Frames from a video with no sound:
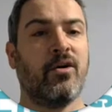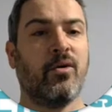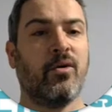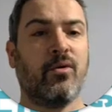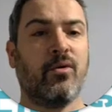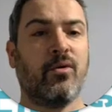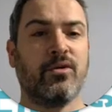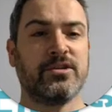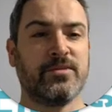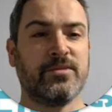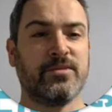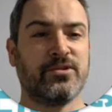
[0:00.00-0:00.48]

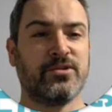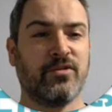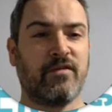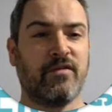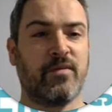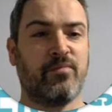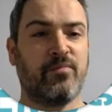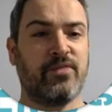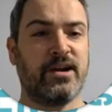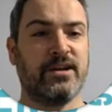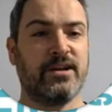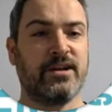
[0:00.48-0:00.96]
some sort of
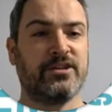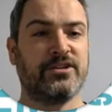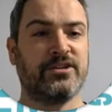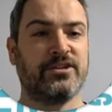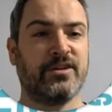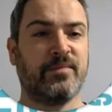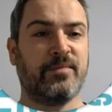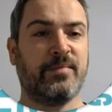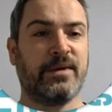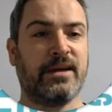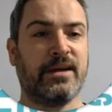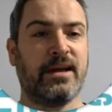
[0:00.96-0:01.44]

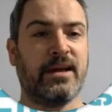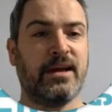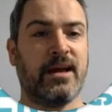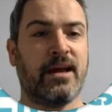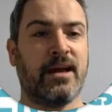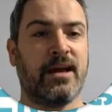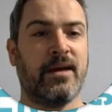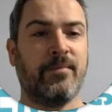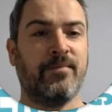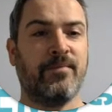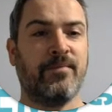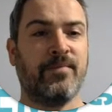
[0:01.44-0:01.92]
apprenticeship
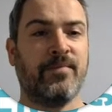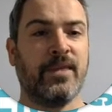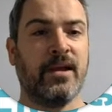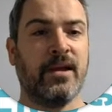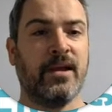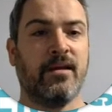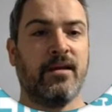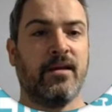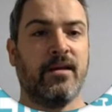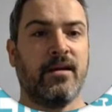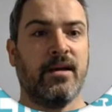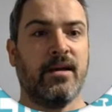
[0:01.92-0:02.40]
in
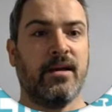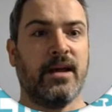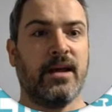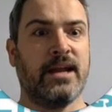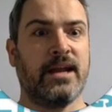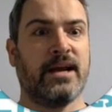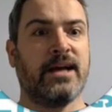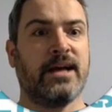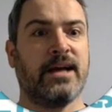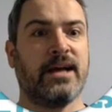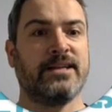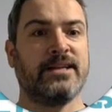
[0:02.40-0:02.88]

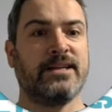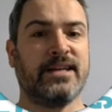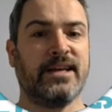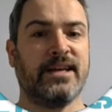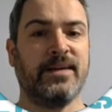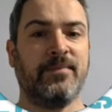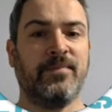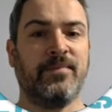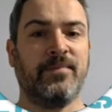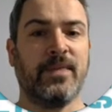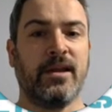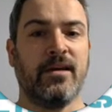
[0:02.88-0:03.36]
IT.
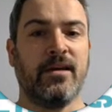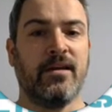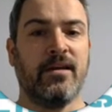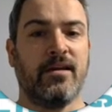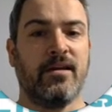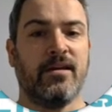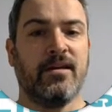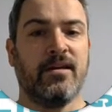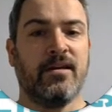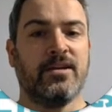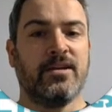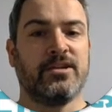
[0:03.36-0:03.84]

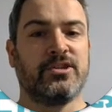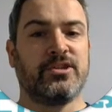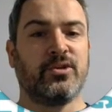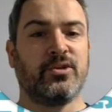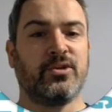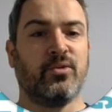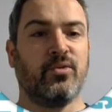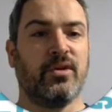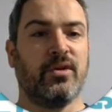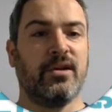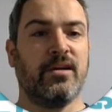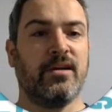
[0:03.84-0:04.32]

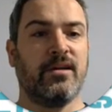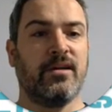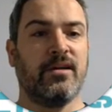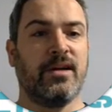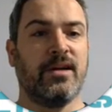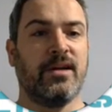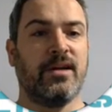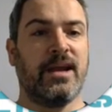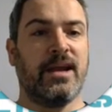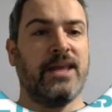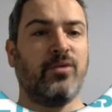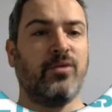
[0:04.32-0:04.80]
So
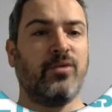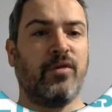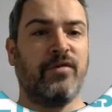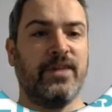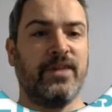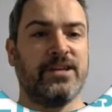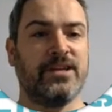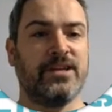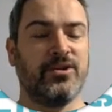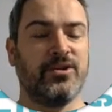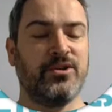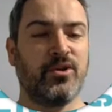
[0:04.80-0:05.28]
in the
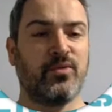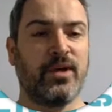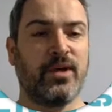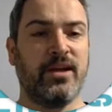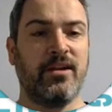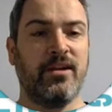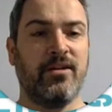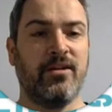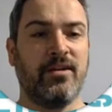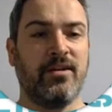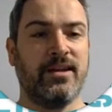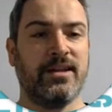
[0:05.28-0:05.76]
Northeast, you're quite
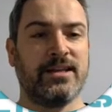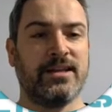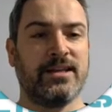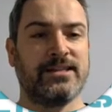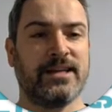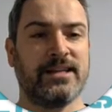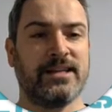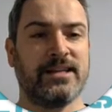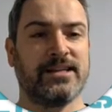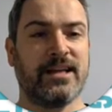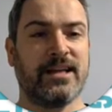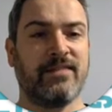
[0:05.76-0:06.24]
lucky in the
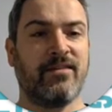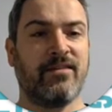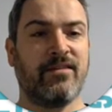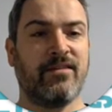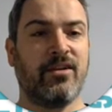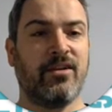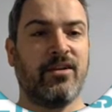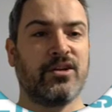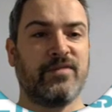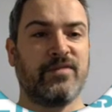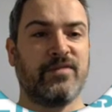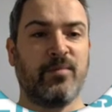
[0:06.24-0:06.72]
sense that there are
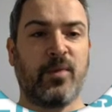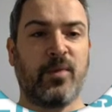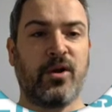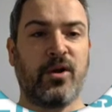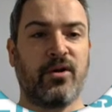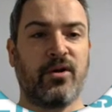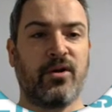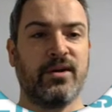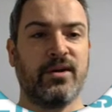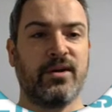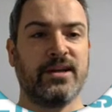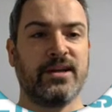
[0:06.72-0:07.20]
lots of
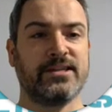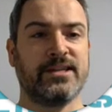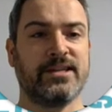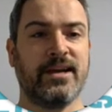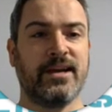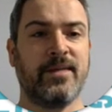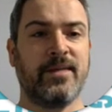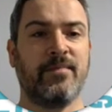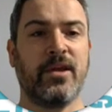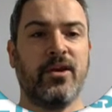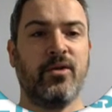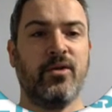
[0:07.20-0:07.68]
employers here
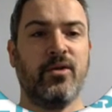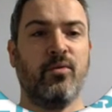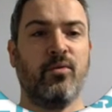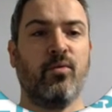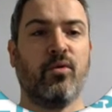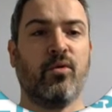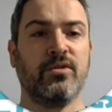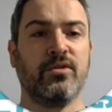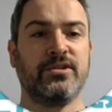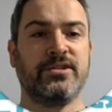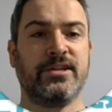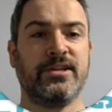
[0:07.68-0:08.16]
who
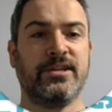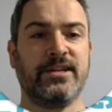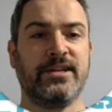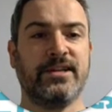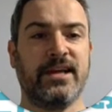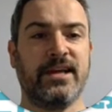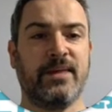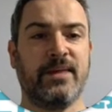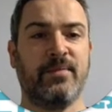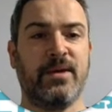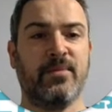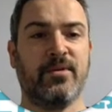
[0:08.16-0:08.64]
want to take
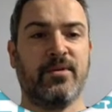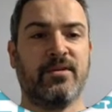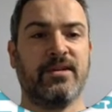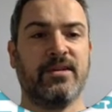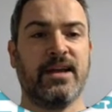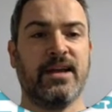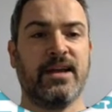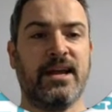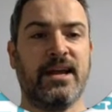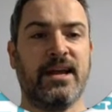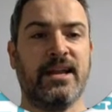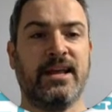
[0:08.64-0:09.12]
people
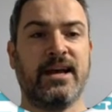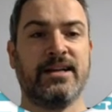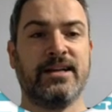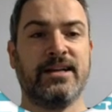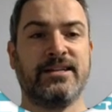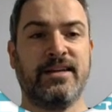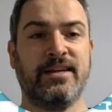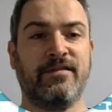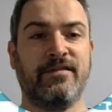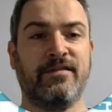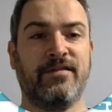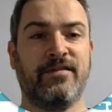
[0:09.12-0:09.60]
in the
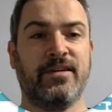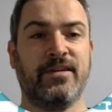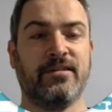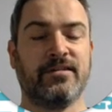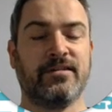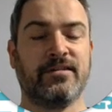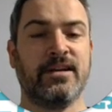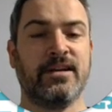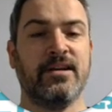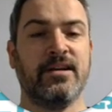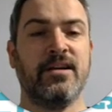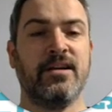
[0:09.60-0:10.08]
IT field.
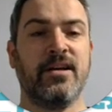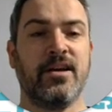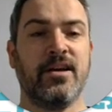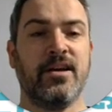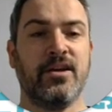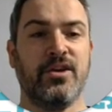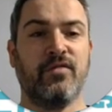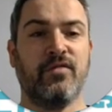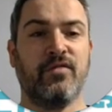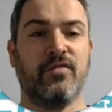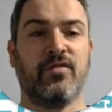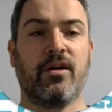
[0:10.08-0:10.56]

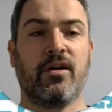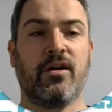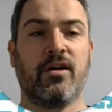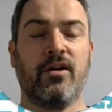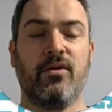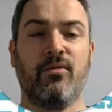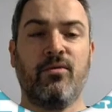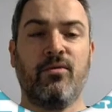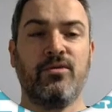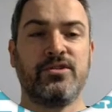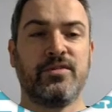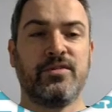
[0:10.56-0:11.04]
You've got
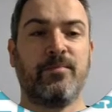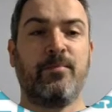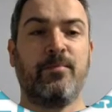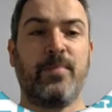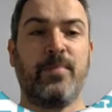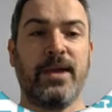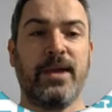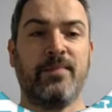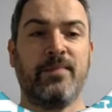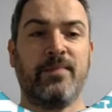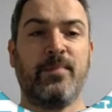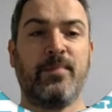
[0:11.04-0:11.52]
loads of
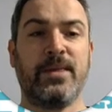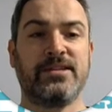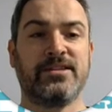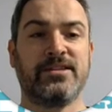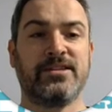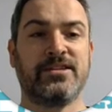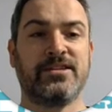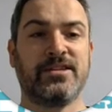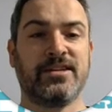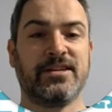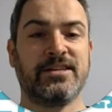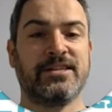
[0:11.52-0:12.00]
big
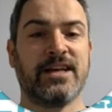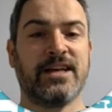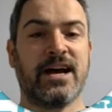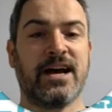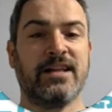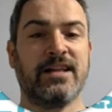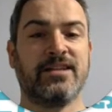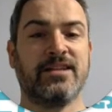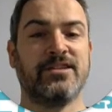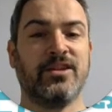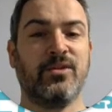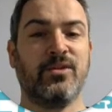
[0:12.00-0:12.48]
businesses, and
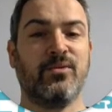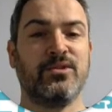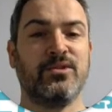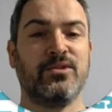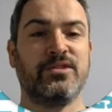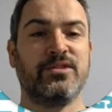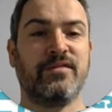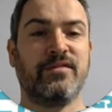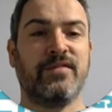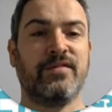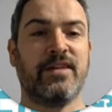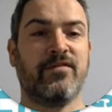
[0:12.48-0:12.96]
there's loads
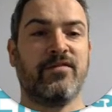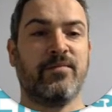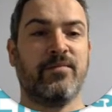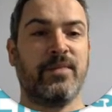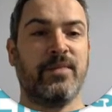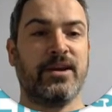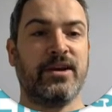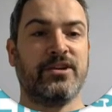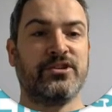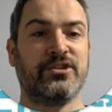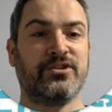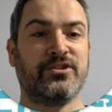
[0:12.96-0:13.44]
of
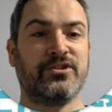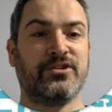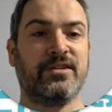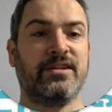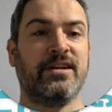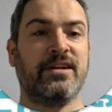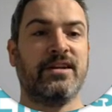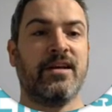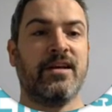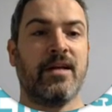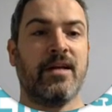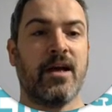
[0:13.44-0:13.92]
information
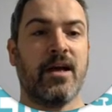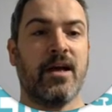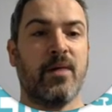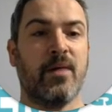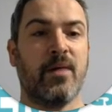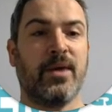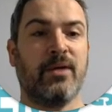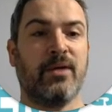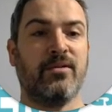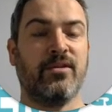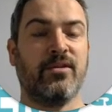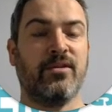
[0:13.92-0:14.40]

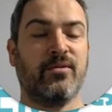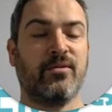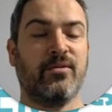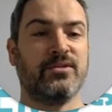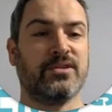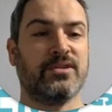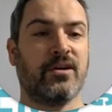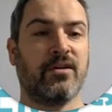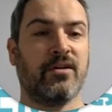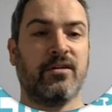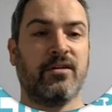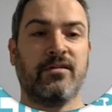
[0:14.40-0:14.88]
about those
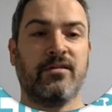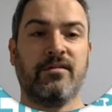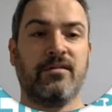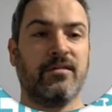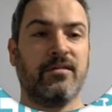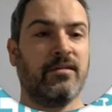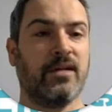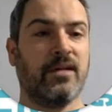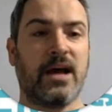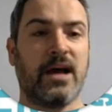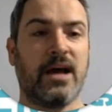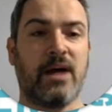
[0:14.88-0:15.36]
on
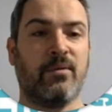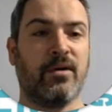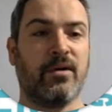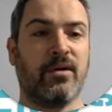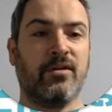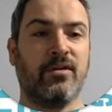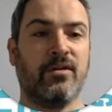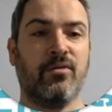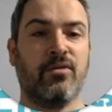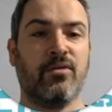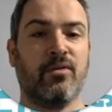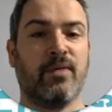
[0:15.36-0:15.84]
our
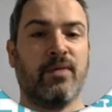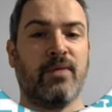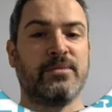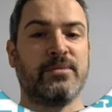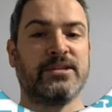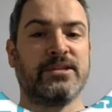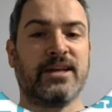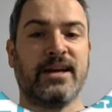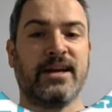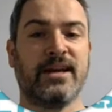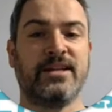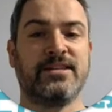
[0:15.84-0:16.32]
local
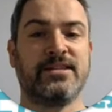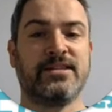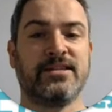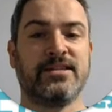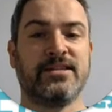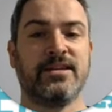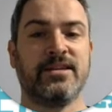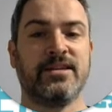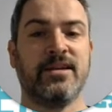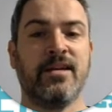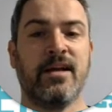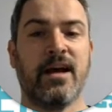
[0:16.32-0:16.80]
websites.
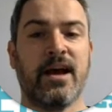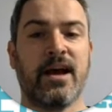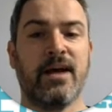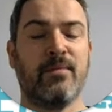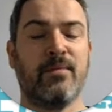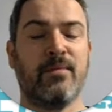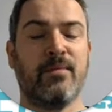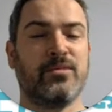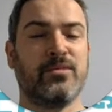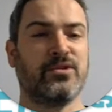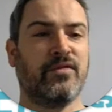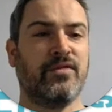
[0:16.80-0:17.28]

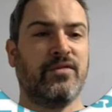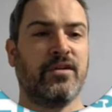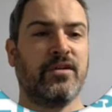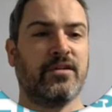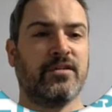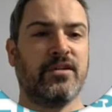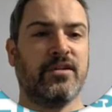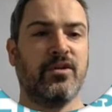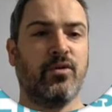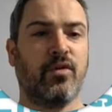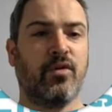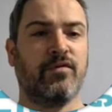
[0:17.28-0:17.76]
So if you look on the
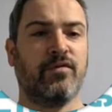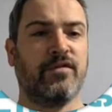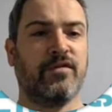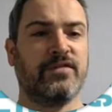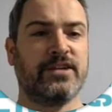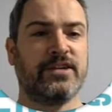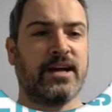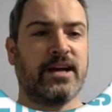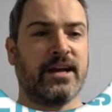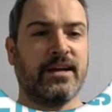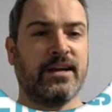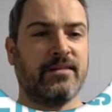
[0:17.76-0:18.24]
North of
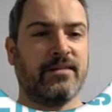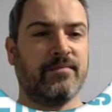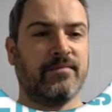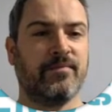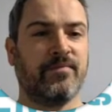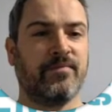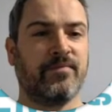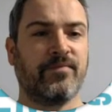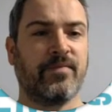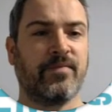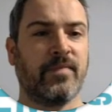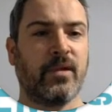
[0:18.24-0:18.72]
Tyne
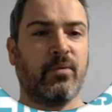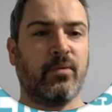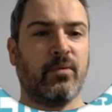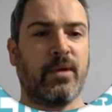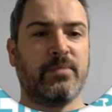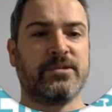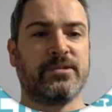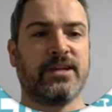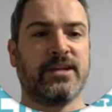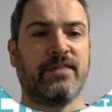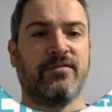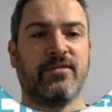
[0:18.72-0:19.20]

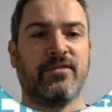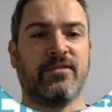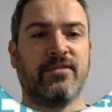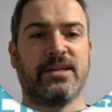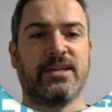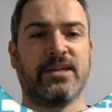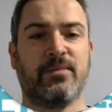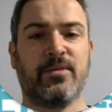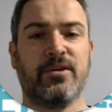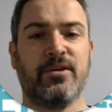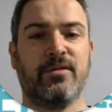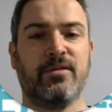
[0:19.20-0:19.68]
website, for
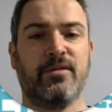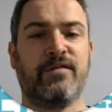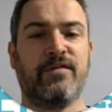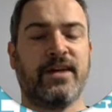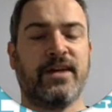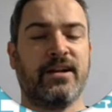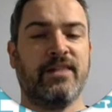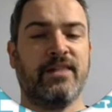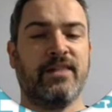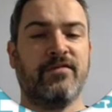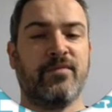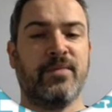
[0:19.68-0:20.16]
example, you'd find
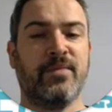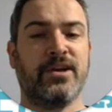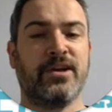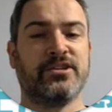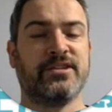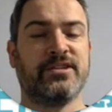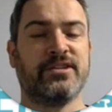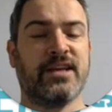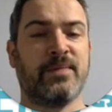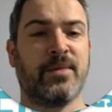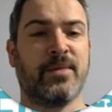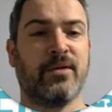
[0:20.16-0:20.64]
information
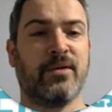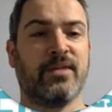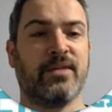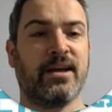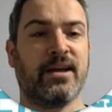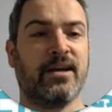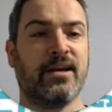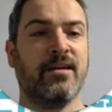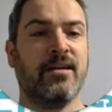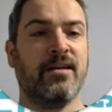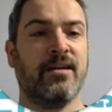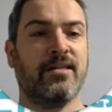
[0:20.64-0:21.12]
there about their
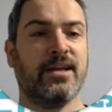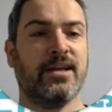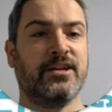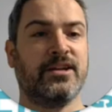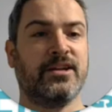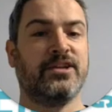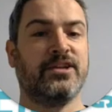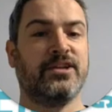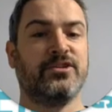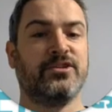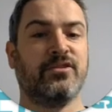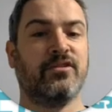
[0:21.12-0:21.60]

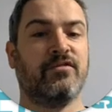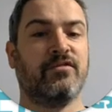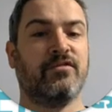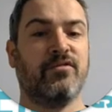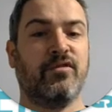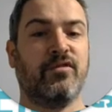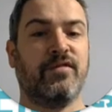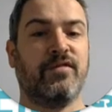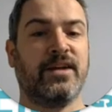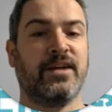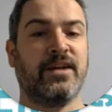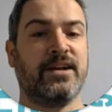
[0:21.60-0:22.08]
digital
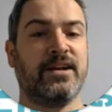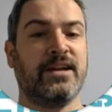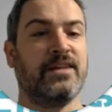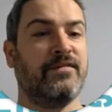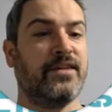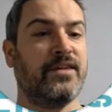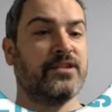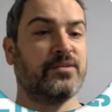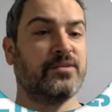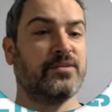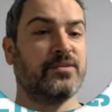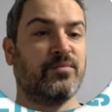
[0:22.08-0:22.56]
growth and
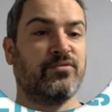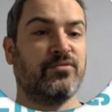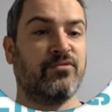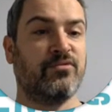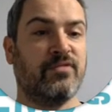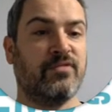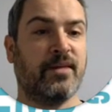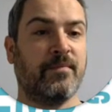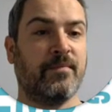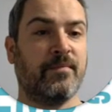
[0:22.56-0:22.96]
innovation program,